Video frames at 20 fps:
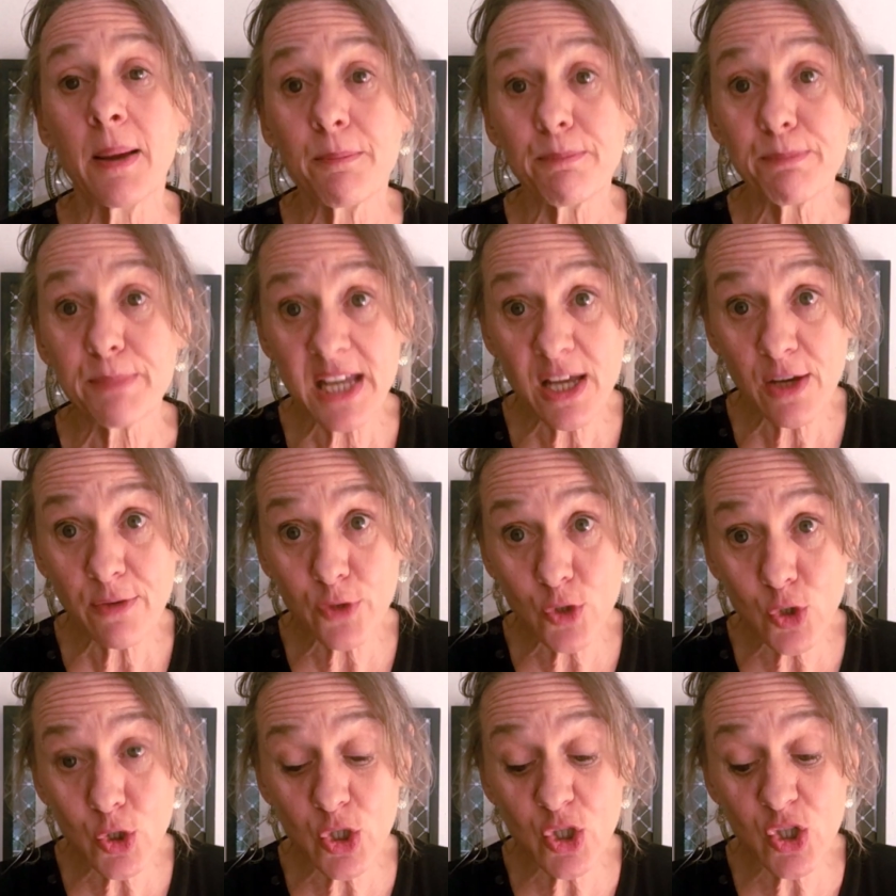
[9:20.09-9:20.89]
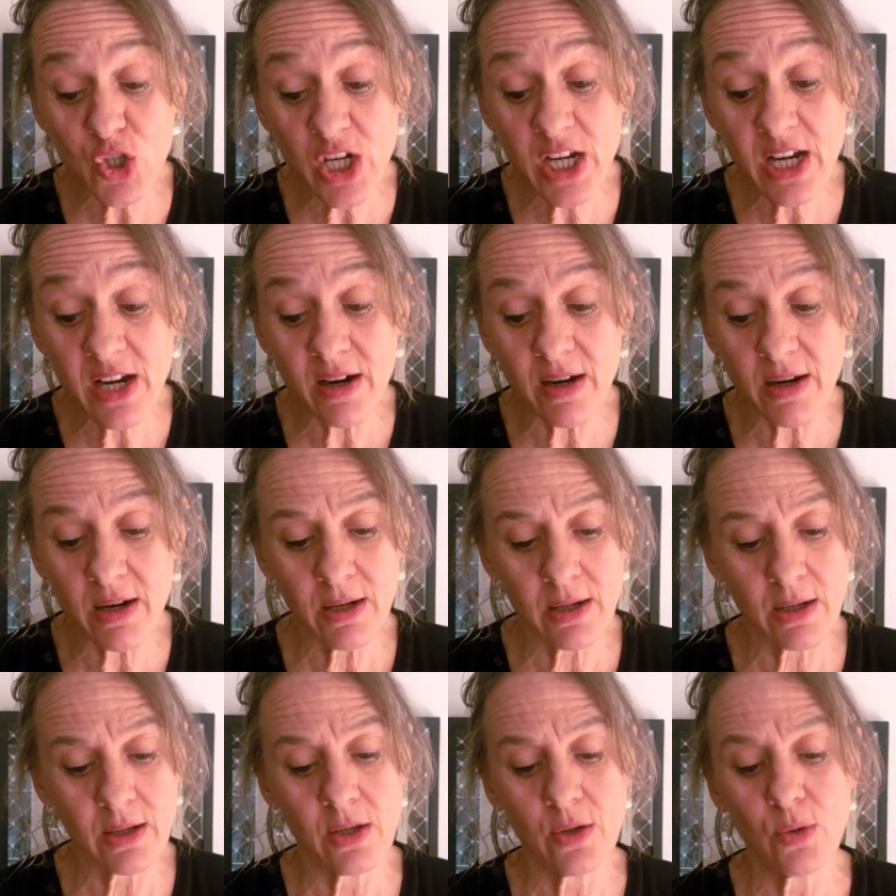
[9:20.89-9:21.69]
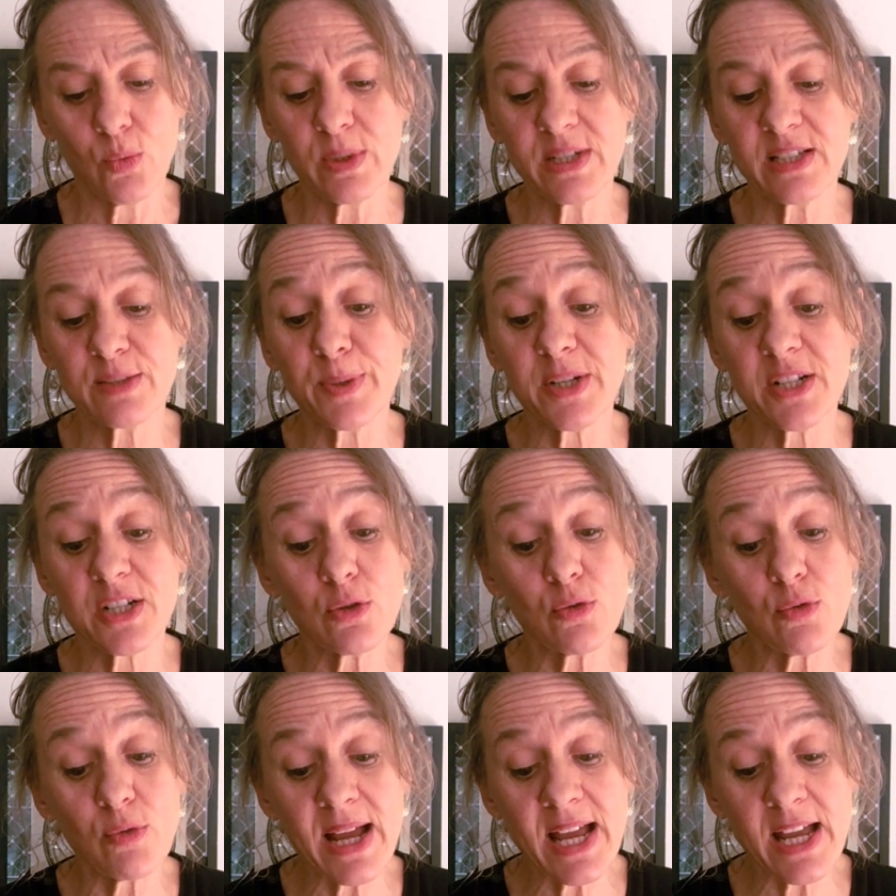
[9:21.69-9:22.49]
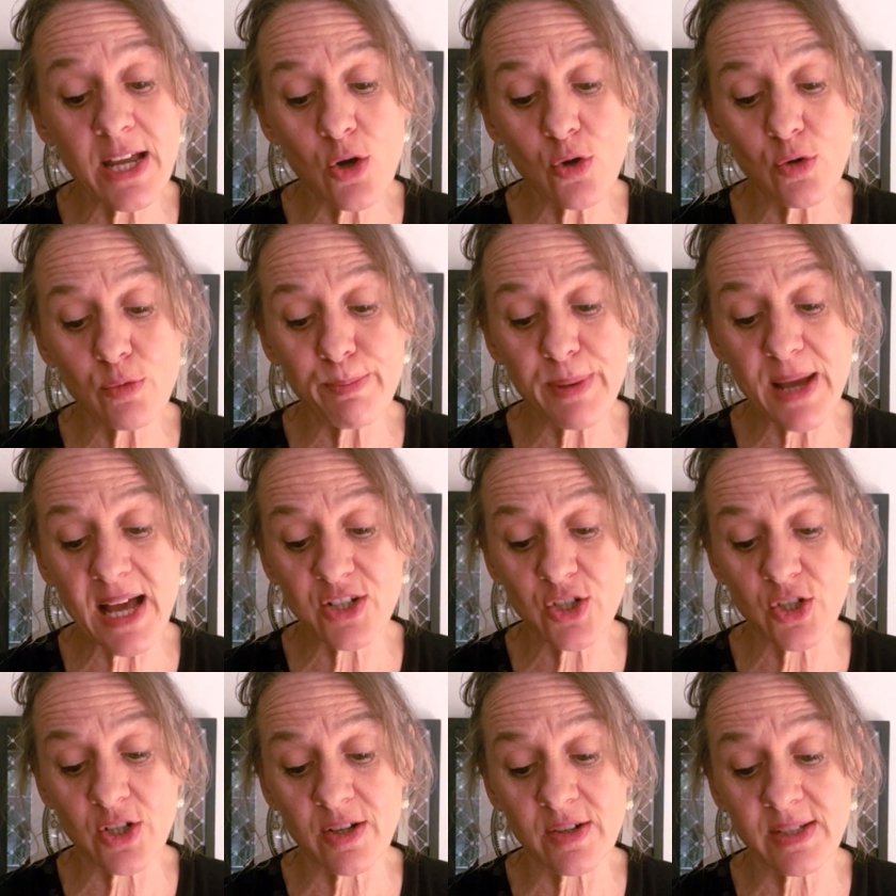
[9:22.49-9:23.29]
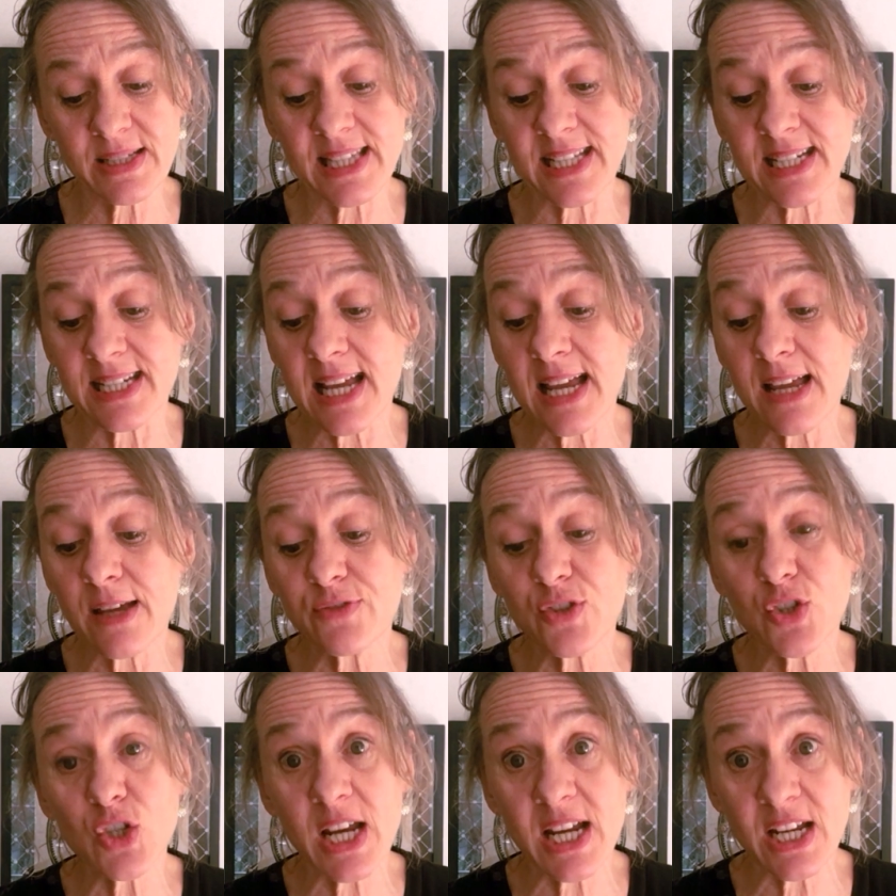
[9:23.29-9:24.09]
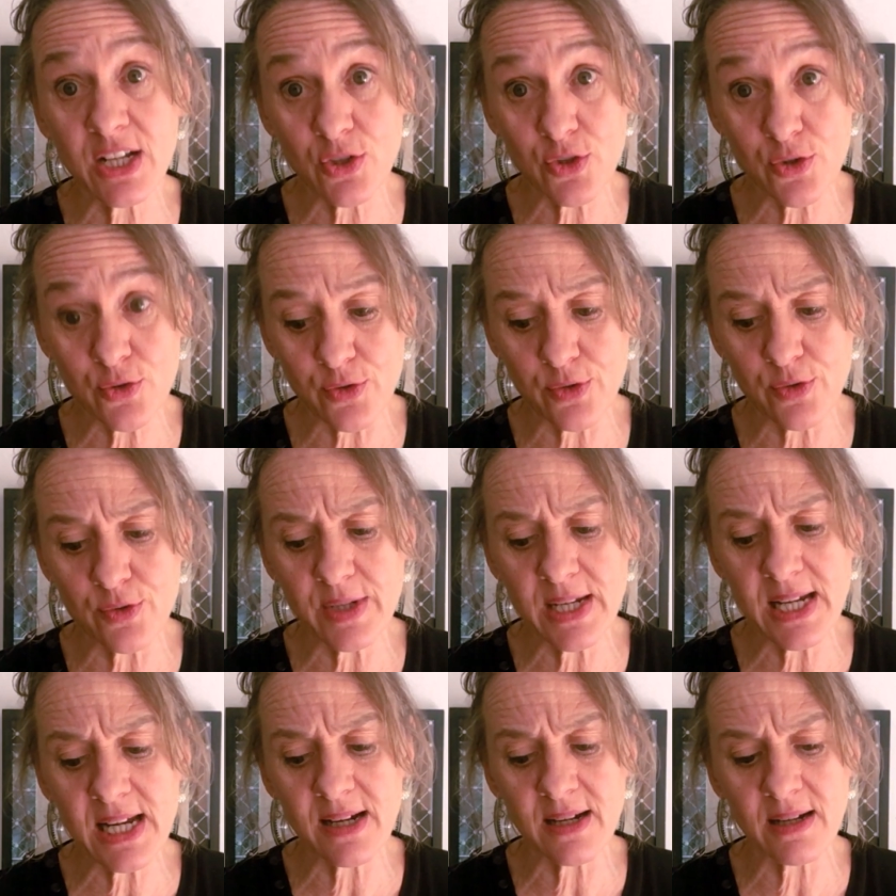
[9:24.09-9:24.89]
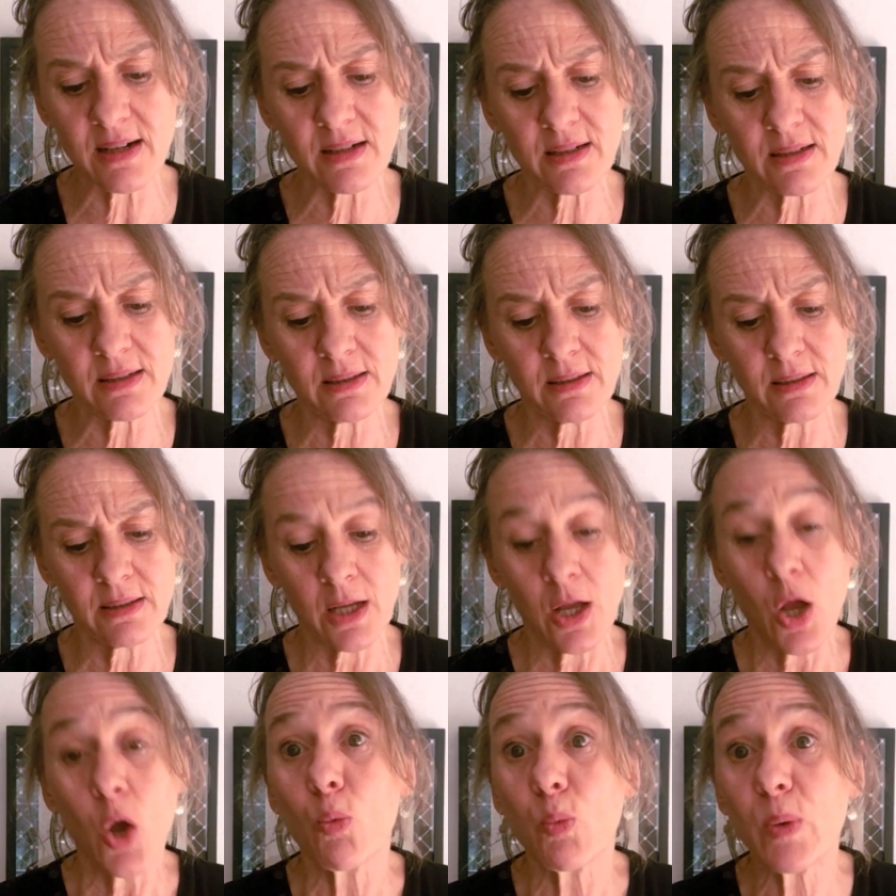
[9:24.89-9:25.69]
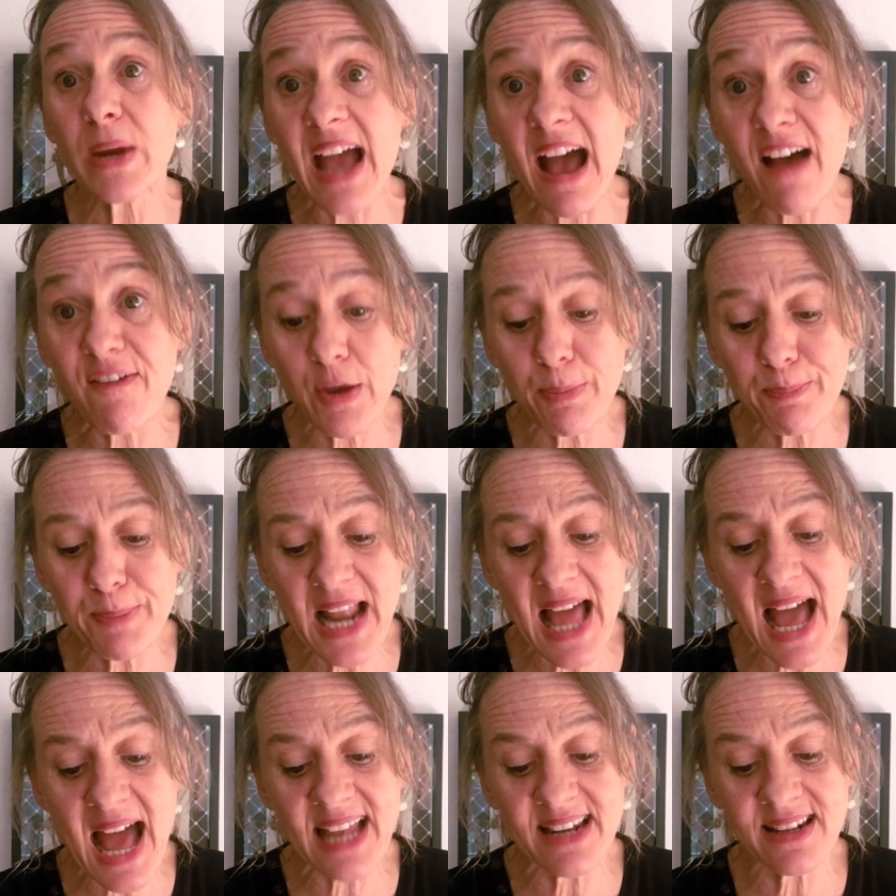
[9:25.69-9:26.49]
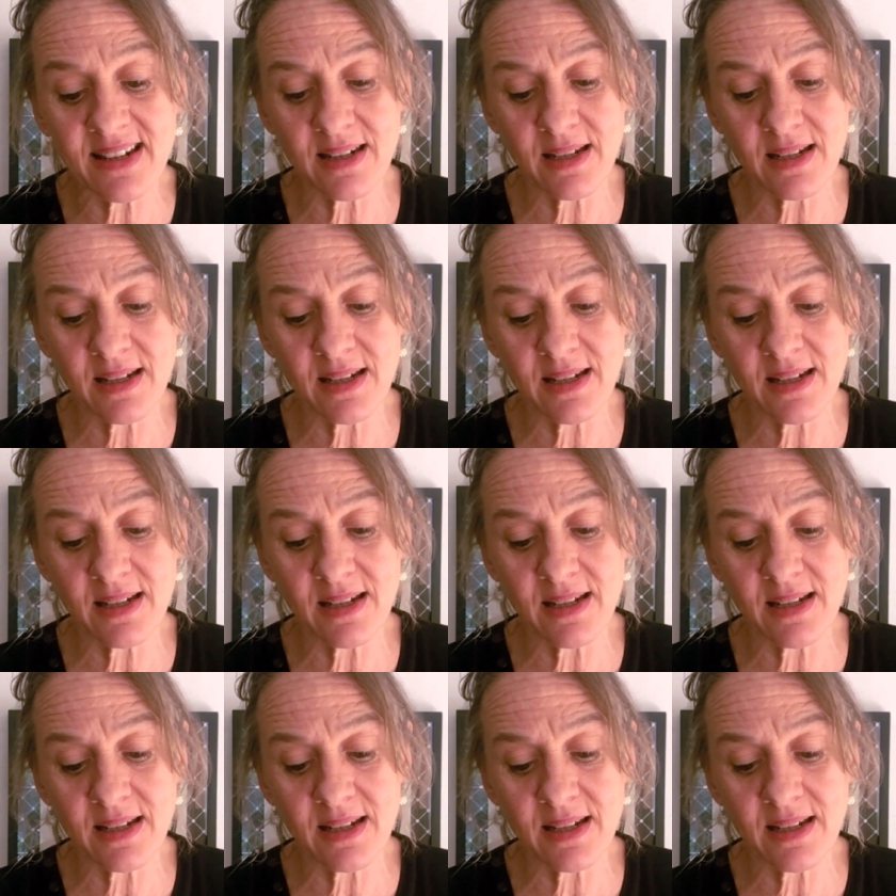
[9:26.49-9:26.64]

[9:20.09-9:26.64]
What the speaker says: "Be of good cheer," whispered a grey old badger as the day of change drew near. "We have a plan."